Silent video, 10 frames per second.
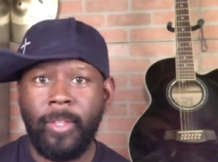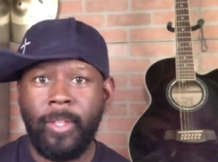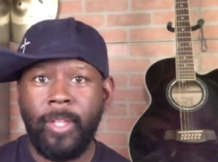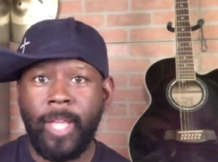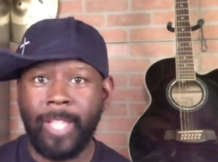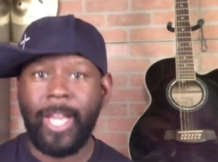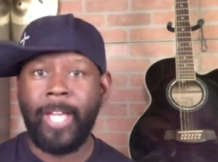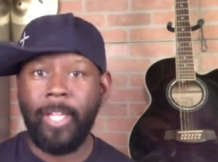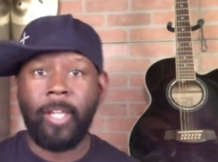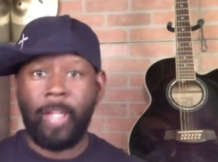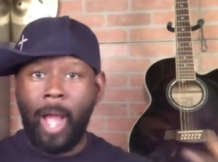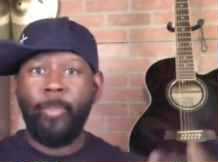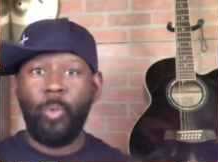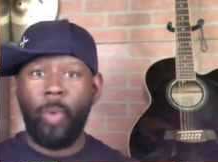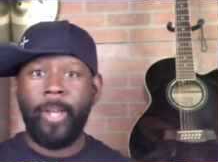And it's like, look, I'm
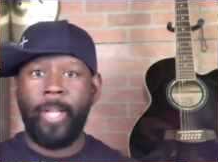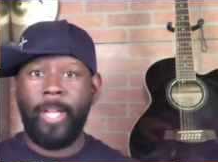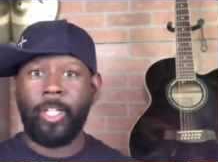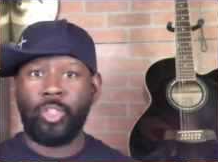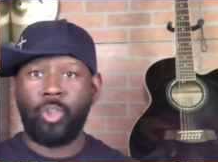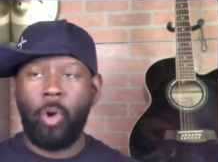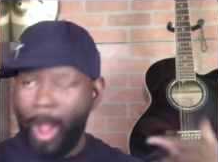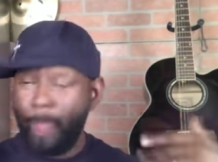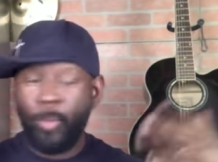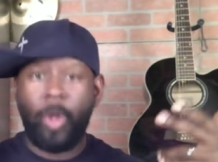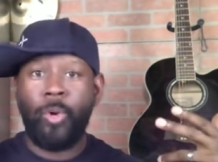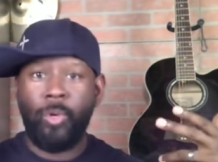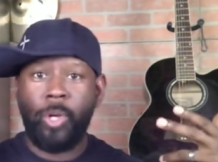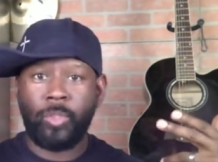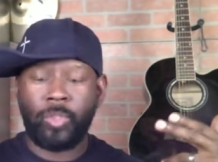the one in control. I'm the one who
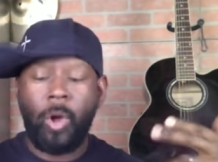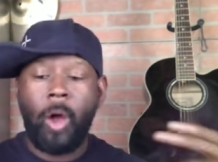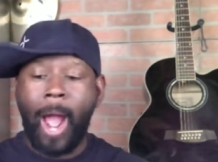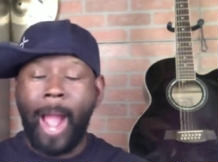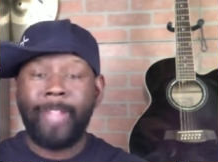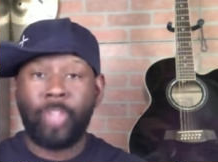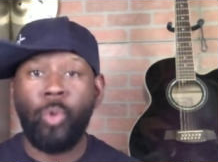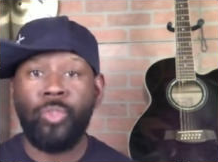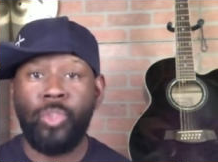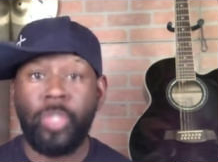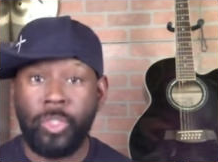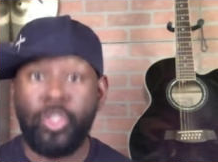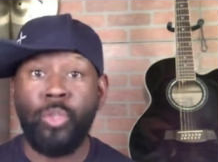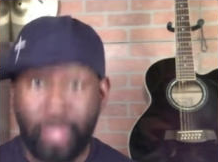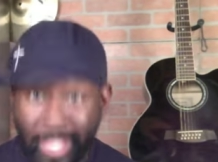knows what's going on. I told you to
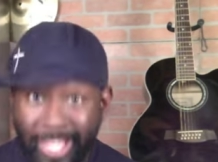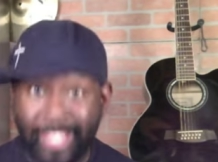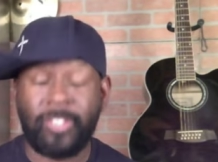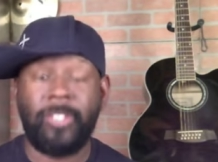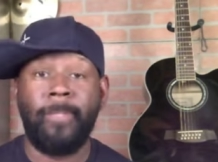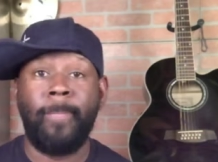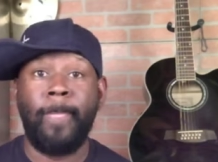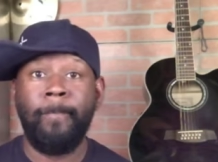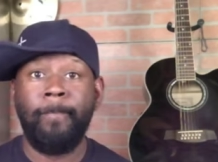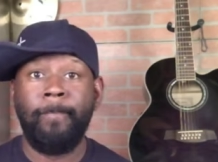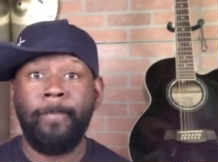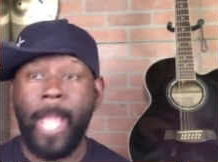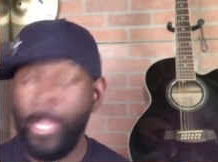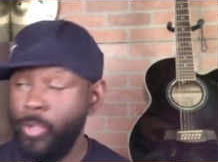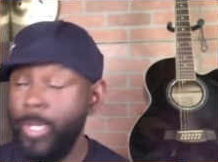do this.
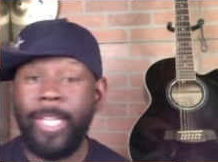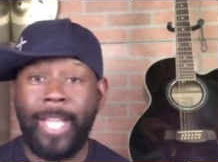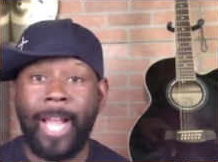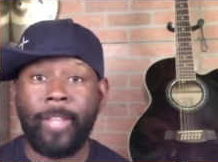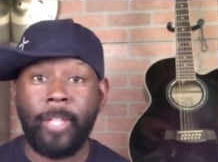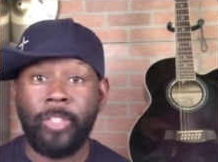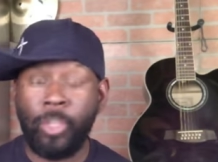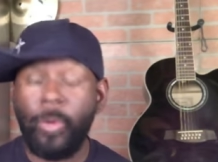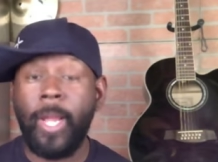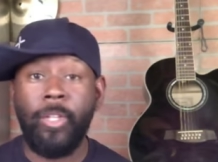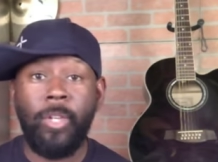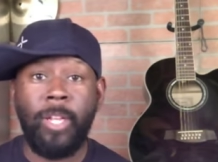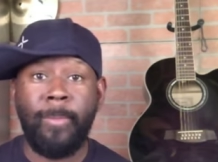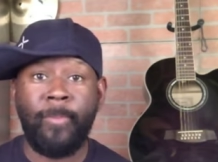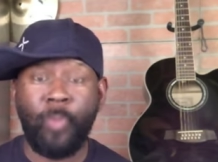And you need to get out there and do it. And you need
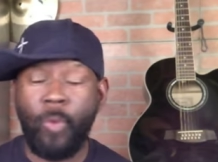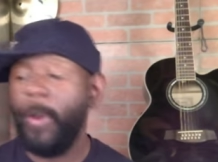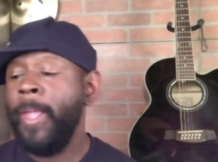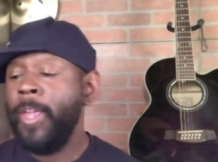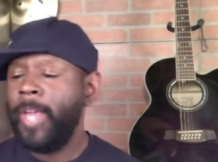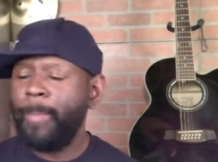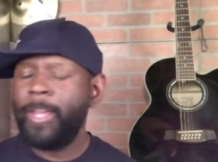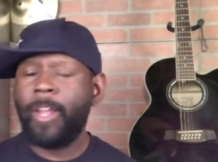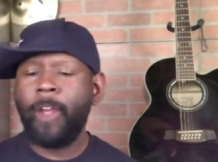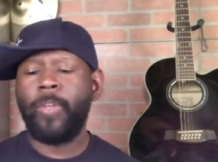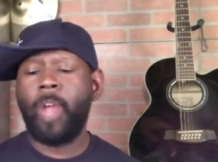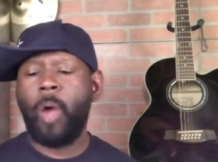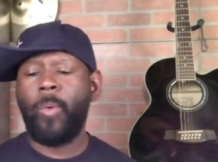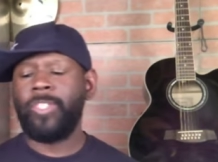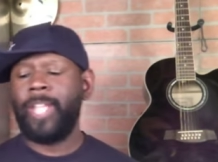to be fruitful. You got to be careful, y'all,
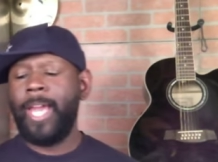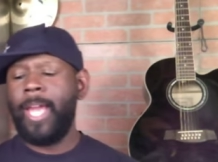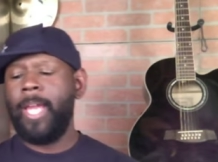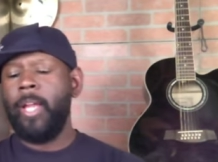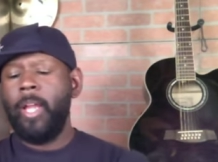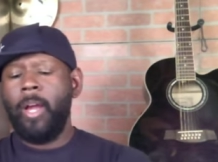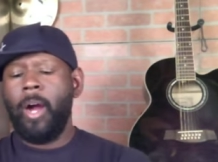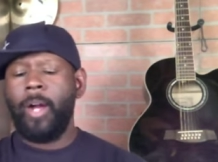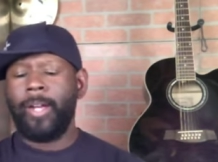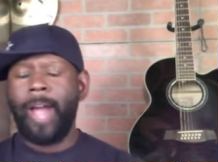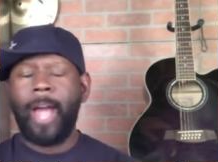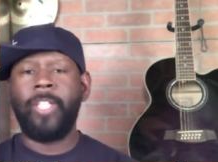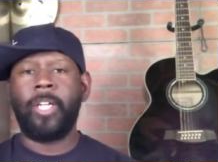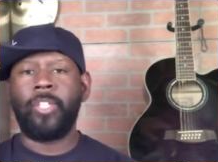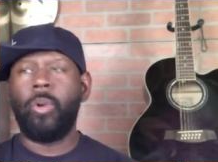with saying uh, God is in
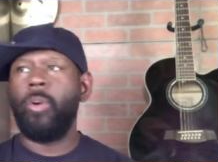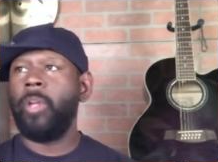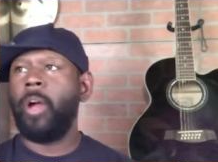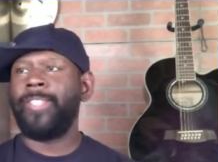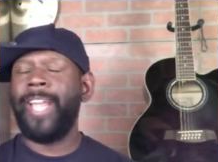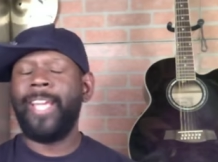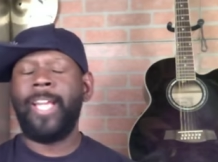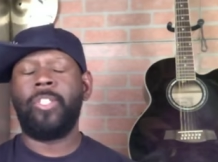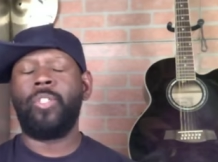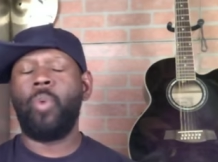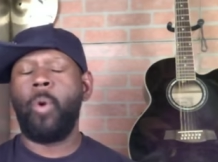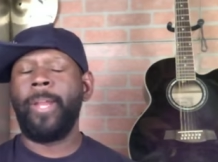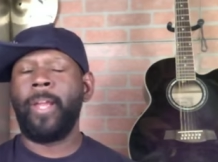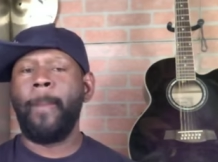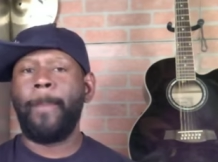control, y'all, because that kicks the door open
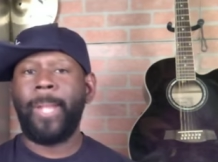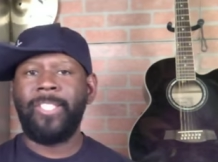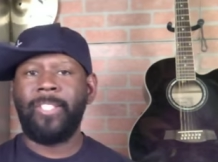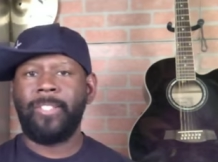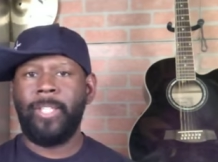to complacency